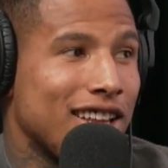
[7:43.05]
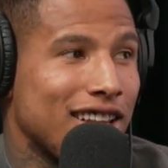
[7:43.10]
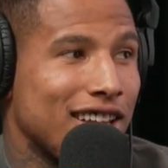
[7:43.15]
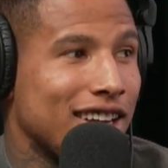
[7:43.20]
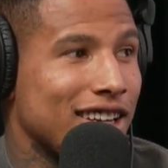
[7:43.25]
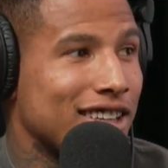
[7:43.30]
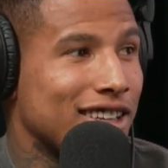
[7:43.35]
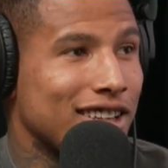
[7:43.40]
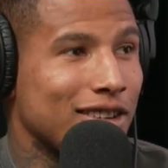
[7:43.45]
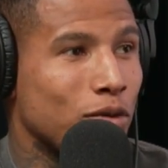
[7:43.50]

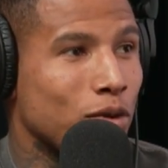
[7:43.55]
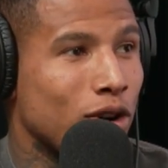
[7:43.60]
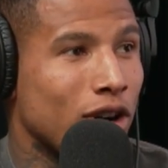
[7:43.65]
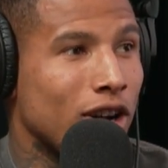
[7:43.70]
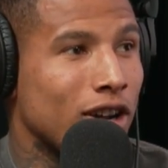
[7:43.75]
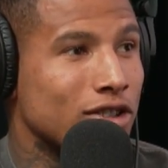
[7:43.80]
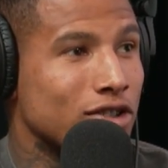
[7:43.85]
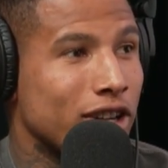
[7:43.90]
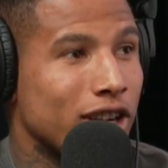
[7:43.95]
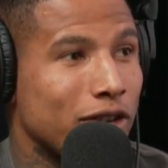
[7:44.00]
Like we're
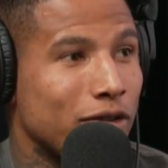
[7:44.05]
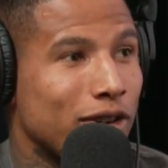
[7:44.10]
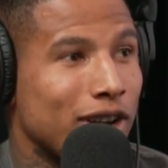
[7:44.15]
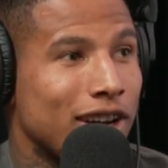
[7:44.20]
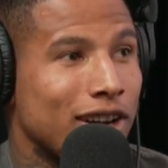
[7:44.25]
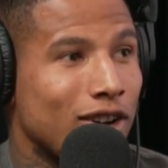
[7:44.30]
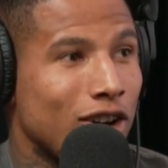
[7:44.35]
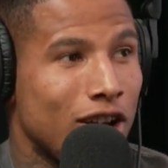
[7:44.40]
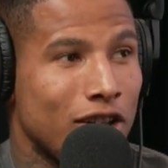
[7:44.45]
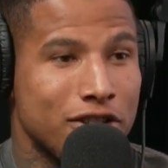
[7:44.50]
all trying to
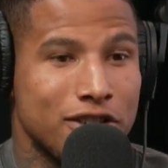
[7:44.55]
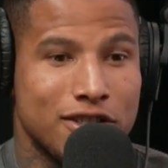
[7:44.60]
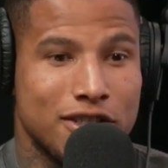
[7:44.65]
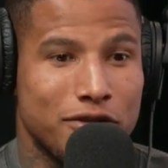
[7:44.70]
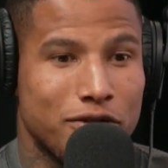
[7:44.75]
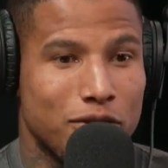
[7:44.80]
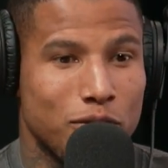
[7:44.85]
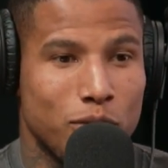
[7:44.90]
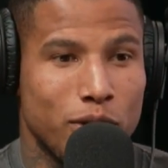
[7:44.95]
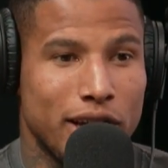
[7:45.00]
find all these
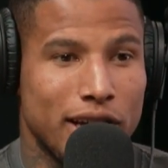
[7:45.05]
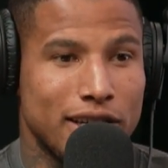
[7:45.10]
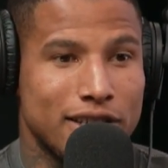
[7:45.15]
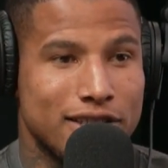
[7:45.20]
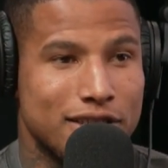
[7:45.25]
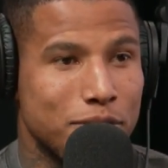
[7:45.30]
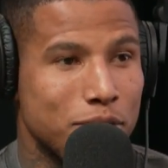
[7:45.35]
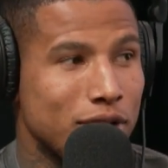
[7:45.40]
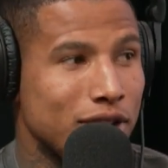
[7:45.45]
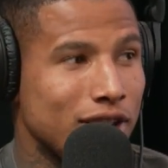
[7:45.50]
different ways
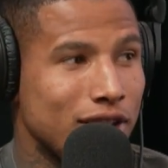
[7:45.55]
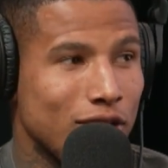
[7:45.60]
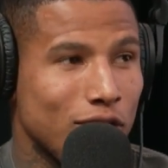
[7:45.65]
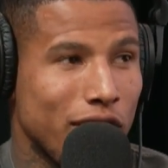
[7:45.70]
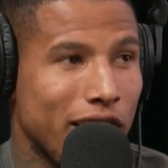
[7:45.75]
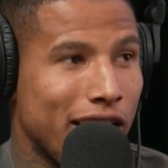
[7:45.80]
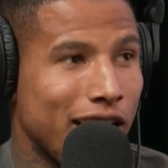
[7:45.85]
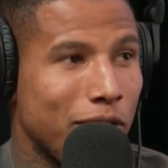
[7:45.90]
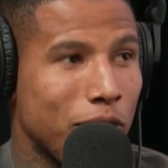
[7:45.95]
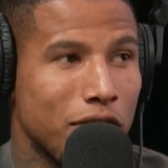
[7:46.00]
to be
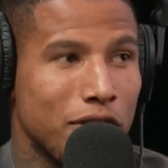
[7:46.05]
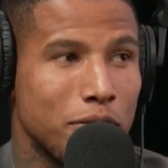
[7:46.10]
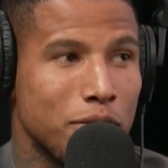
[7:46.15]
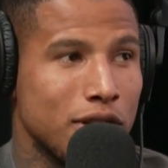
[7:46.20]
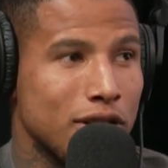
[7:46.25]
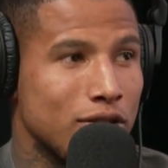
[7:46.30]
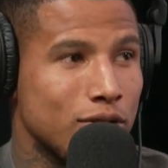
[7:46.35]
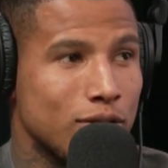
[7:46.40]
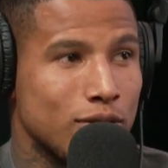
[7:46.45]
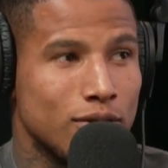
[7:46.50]
okay, whether it
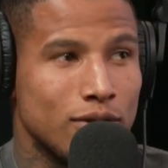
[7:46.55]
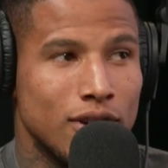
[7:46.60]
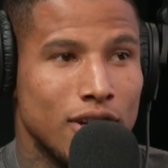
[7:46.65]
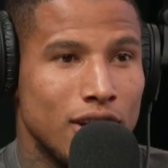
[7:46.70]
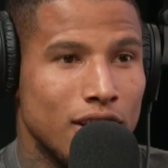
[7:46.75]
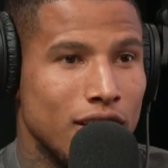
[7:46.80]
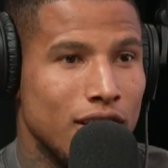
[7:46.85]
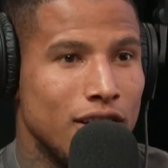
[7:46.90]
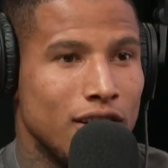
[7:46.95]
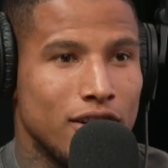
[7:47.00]
be through
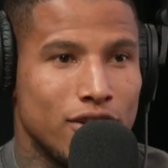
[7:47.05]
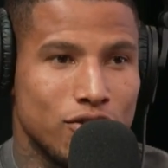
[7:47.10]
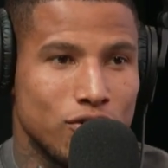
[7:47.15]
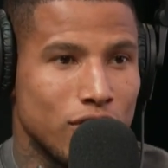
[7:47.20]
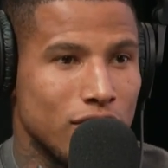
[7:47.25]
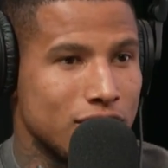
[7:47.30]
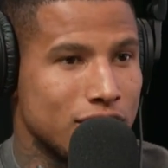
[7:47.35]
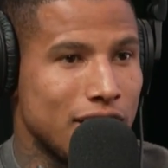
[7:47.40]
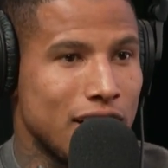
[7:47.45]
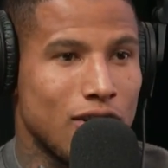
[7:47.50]

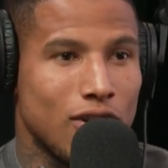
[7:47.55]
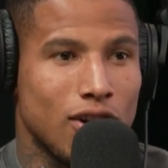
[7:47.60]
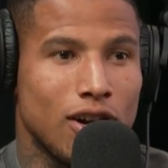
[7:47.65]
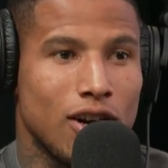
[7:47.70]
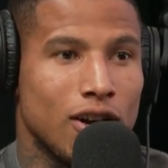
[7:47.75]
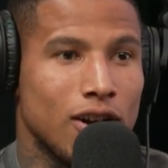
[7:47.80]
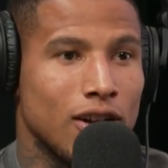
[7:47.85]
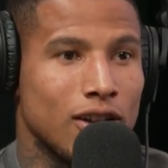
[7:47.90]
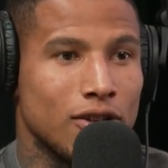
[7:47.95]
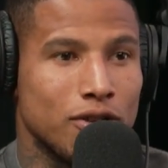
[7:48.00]
drugs and
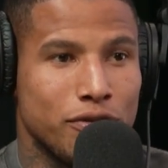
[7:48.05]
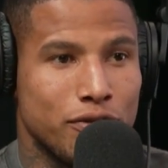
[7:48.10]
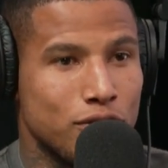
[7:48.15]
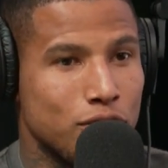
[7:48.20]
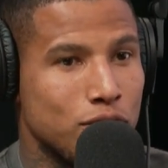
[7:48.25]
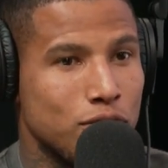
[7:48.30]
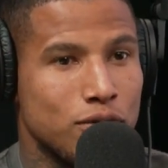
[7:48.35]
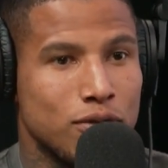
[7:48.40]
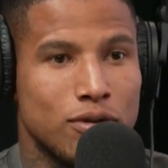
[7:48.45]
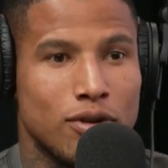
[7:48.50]
alcohol or
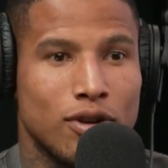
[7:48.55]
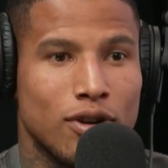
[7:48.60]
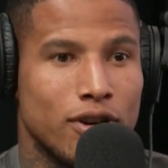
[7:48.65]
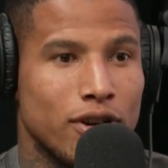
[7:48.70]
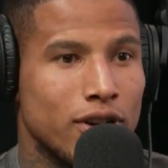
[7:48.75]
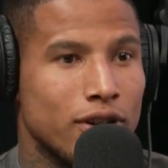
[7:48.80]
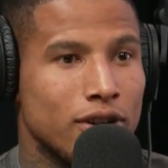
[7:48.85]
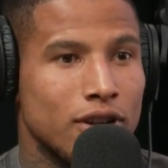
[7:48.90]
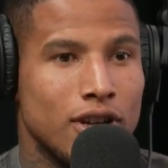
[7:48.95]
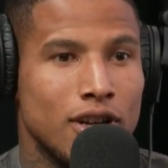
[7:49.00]
food
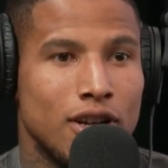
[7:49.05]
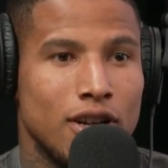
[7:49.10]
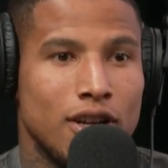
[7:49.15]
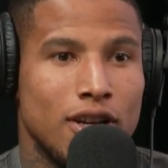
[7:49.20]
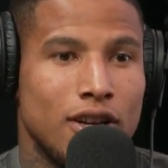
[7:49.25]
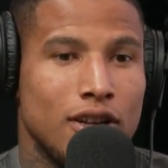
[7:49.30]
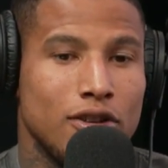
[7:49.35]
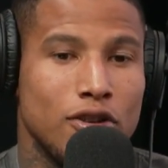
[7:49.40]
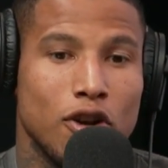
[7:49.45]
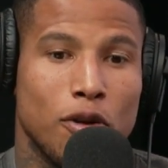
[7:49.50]
or,
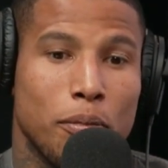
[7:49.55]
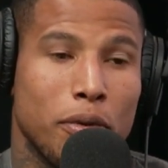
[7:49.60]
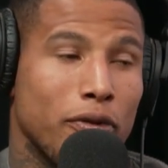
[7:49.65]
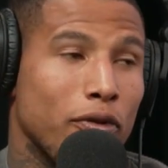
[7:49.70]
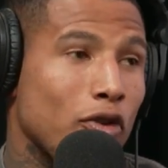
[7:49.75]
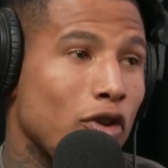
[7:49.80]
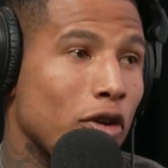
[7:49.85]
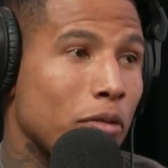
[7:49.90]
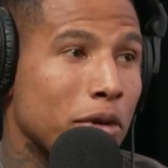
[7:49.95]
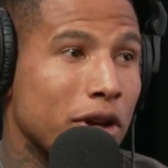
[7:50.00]
you know,
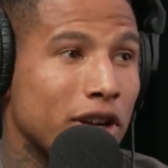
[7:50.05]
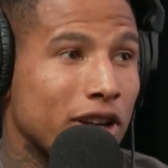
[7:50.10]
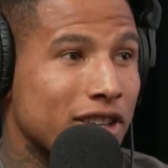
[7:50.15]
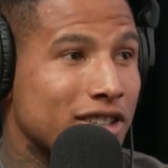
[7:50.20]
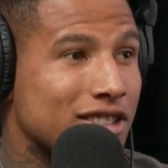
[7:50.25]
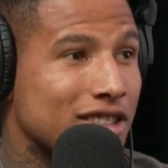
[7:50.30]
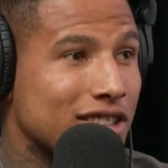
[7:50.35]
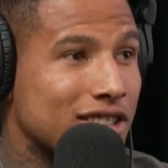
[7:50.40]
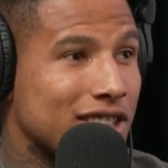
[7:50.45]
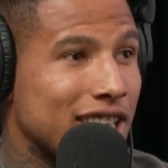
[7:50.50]
performing and
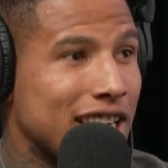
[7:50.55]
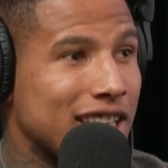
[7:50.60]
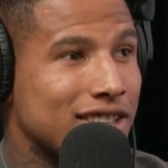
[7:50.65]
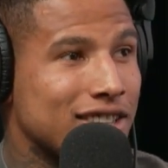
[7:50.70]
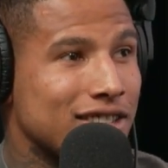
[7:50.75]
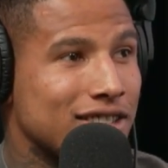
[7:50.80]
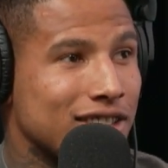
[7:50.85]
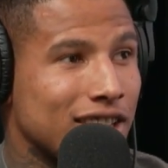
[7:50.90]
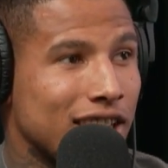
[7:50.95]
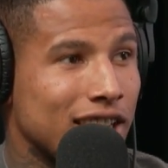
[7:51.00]
success.
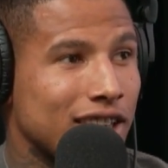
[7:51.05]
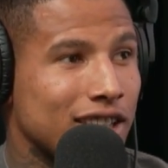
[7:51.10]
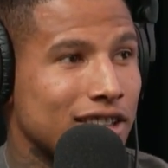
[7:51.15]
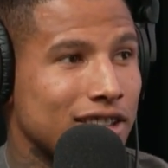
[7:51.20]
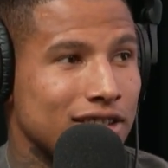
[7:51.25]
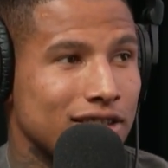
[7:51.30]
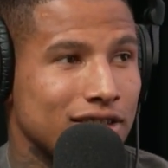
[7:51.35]
It's like